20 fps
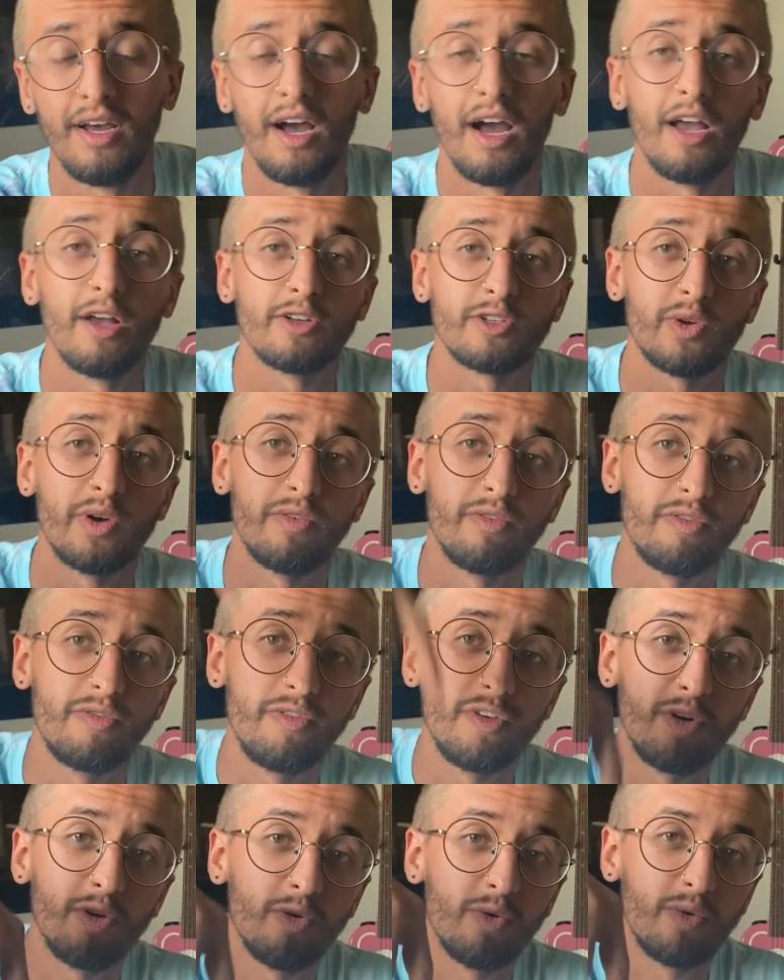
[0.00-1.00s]
I also have a
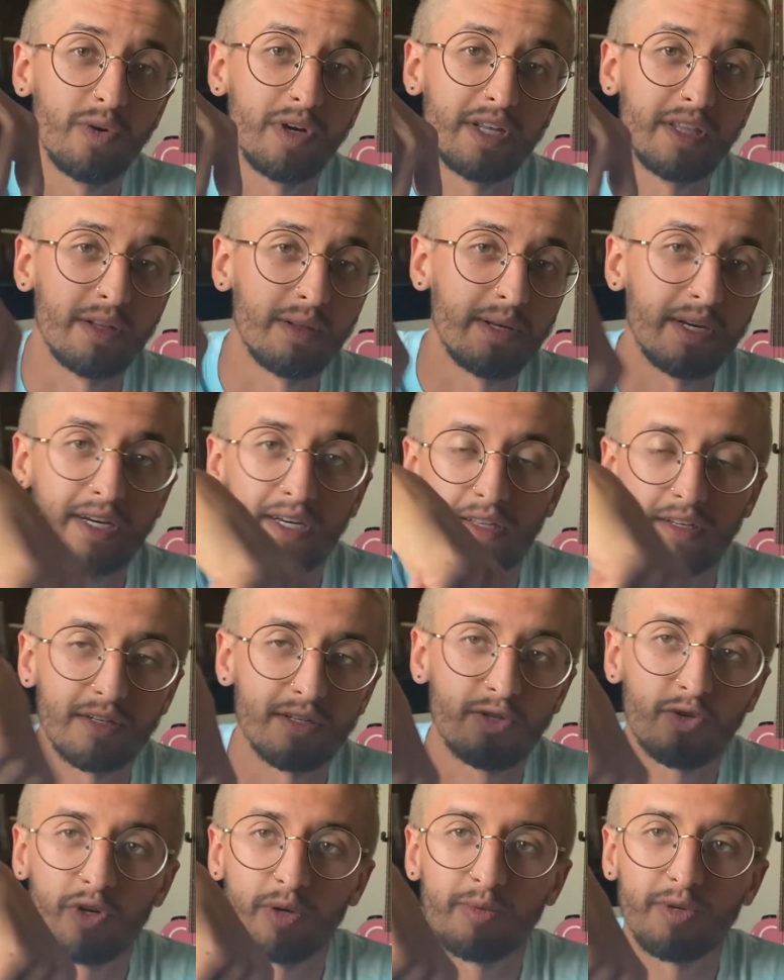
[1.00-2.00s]
few in the link in the
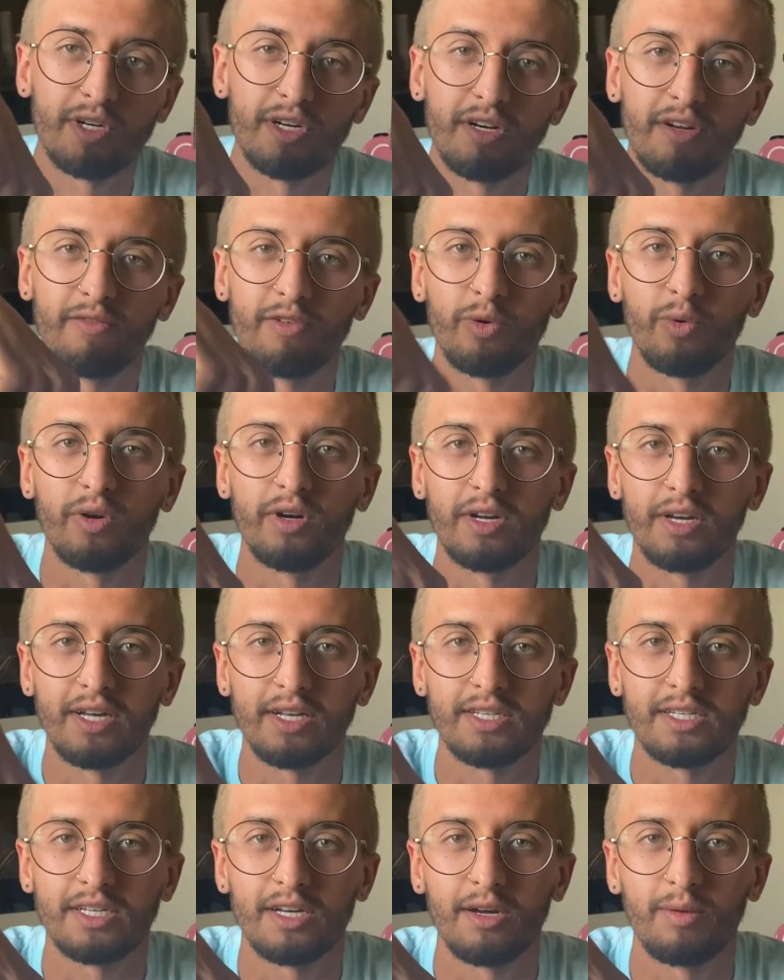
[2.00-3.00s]
description if you want to
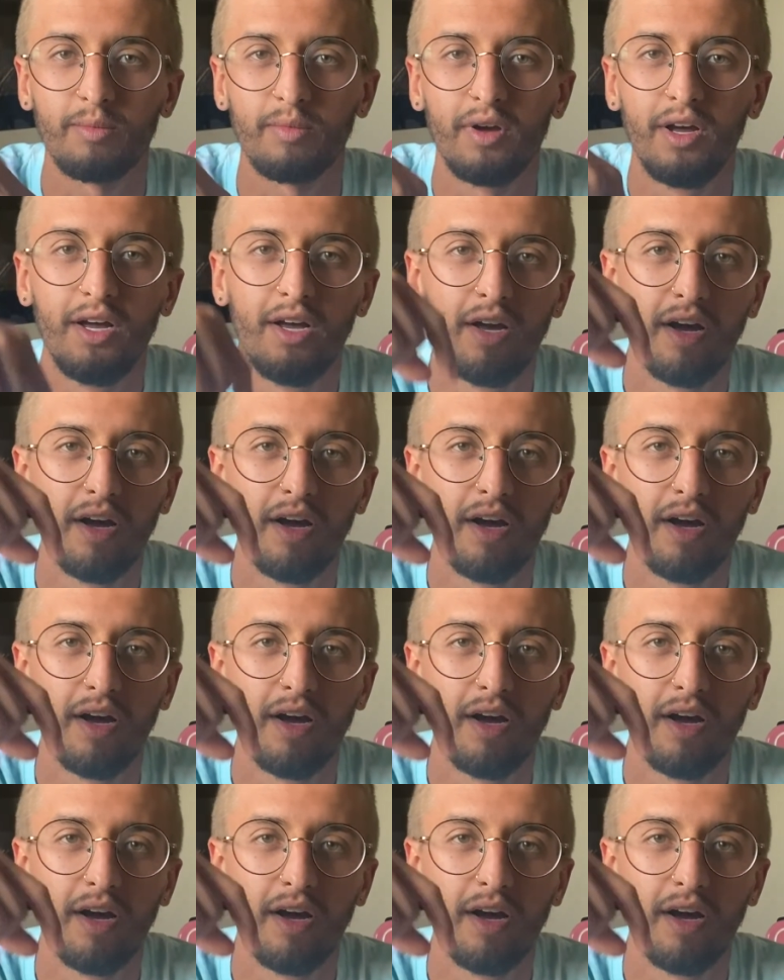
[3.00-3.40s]
get some.